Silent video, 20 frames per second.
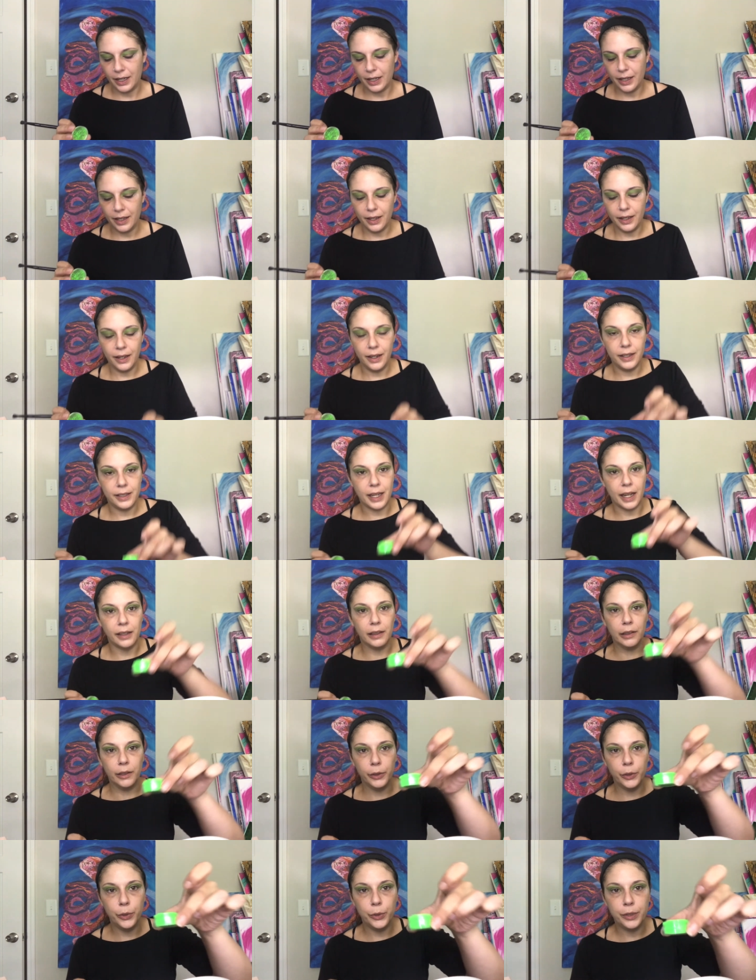It is a
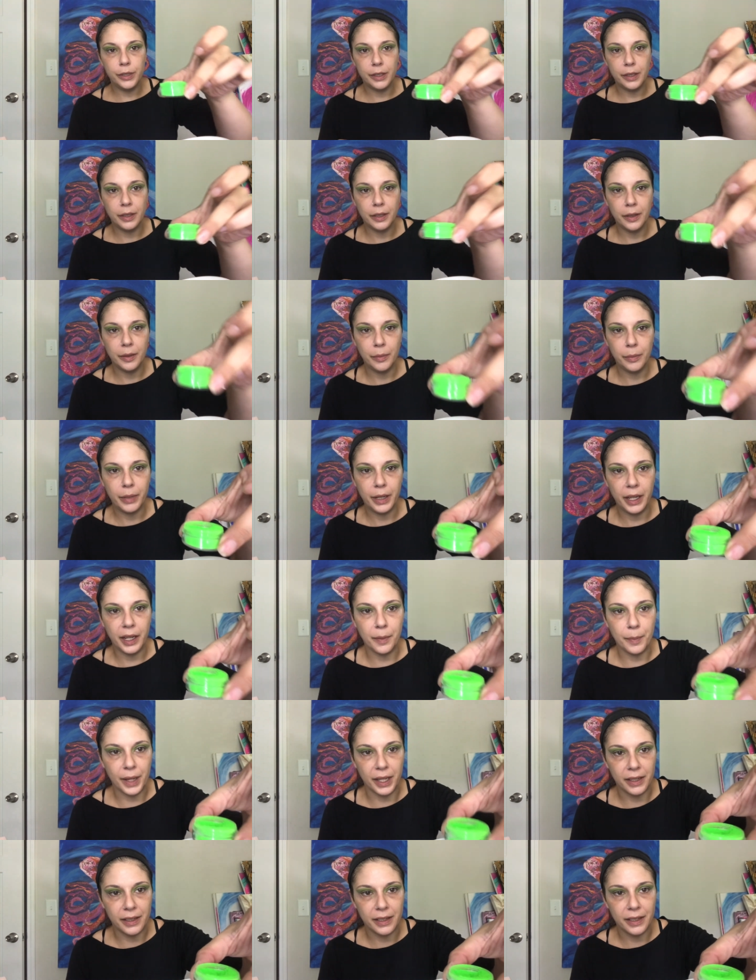loose
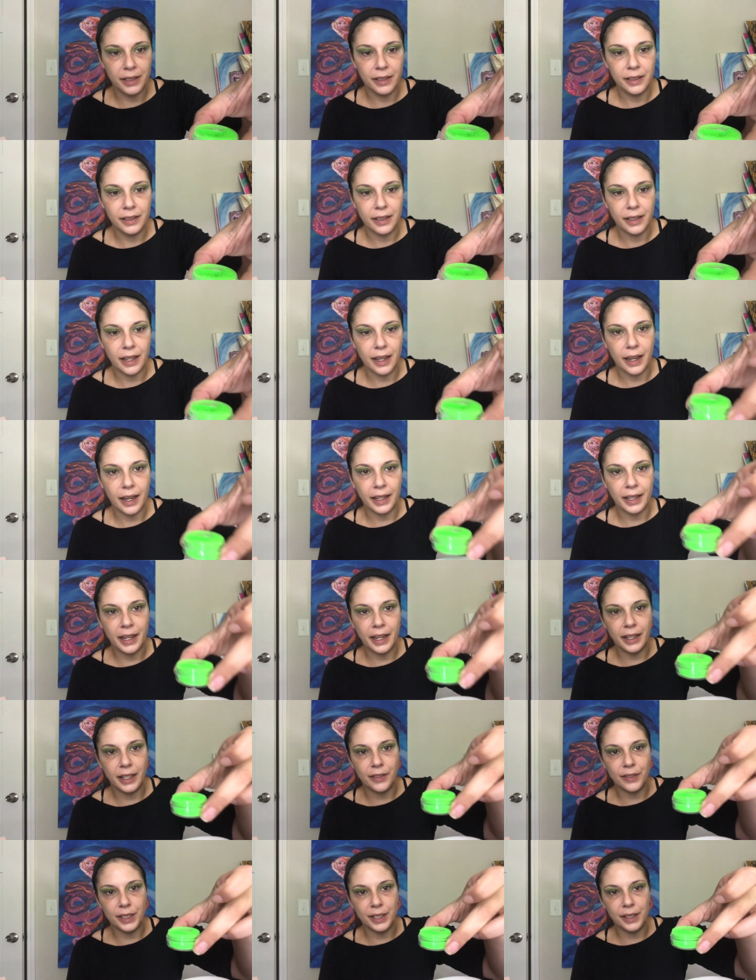pigment. I can't
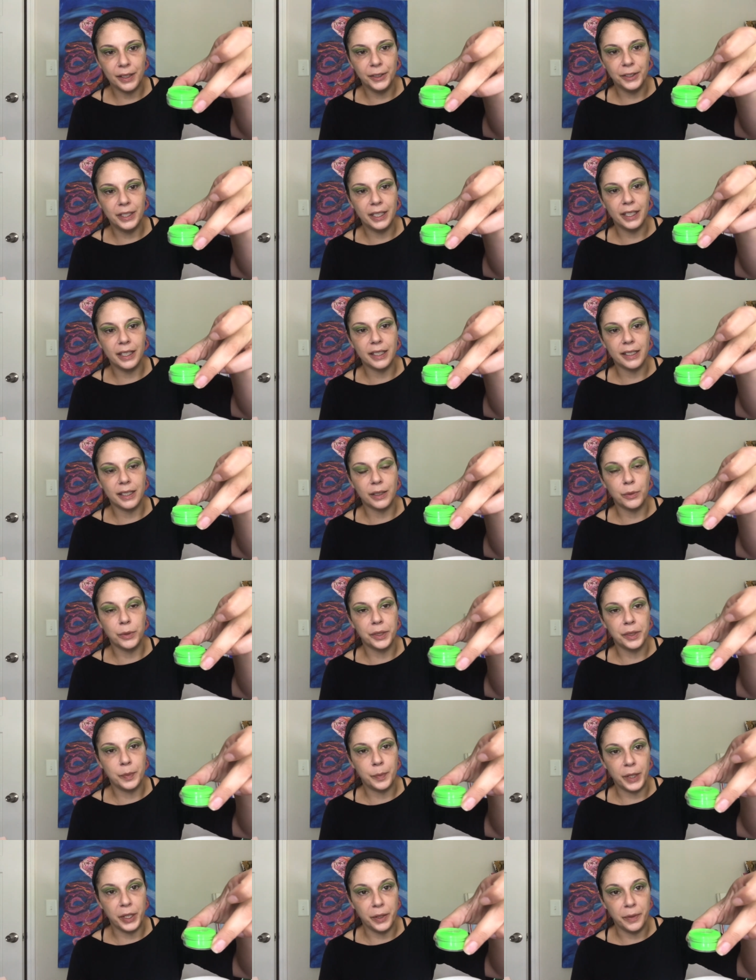even tilt it because it will
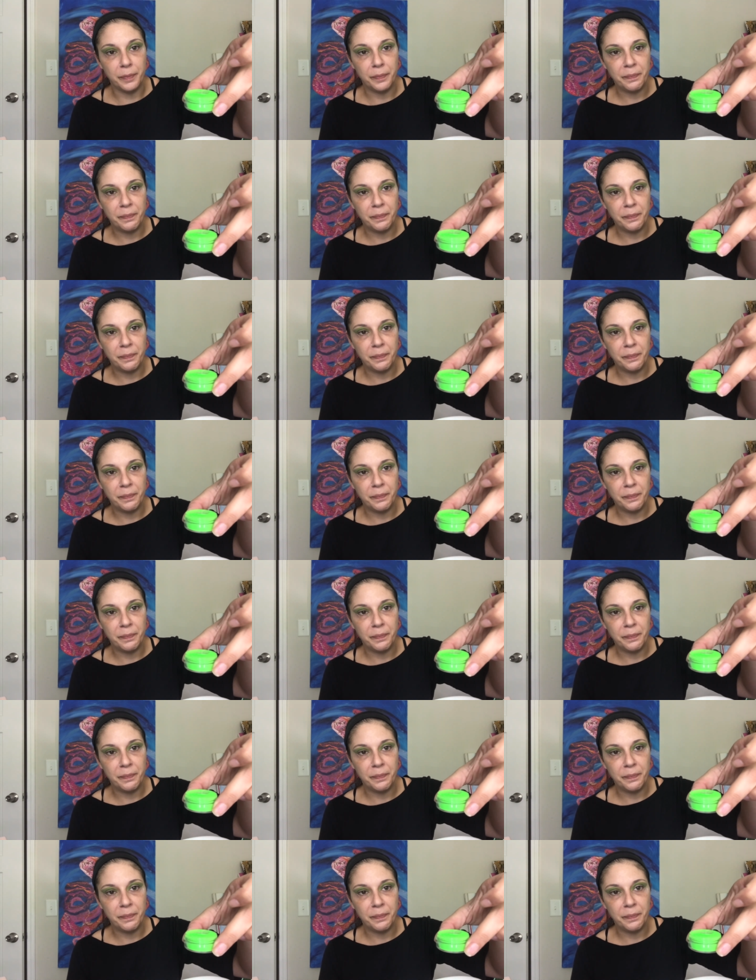spill.